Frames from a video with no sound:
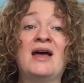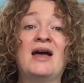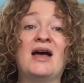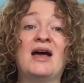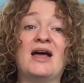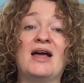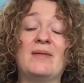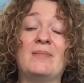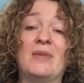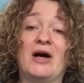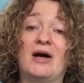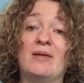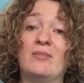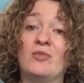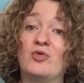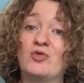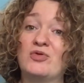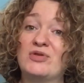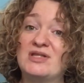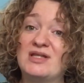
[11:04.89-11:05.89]
I'm
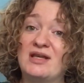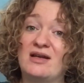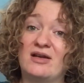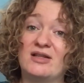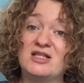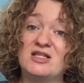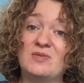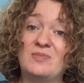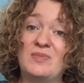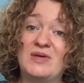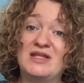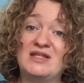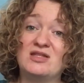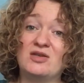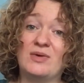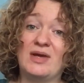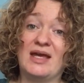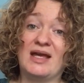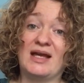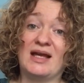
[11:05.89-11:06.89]
also going to be
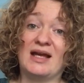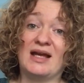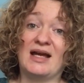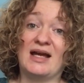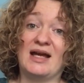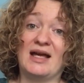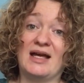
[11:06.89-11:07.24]
doing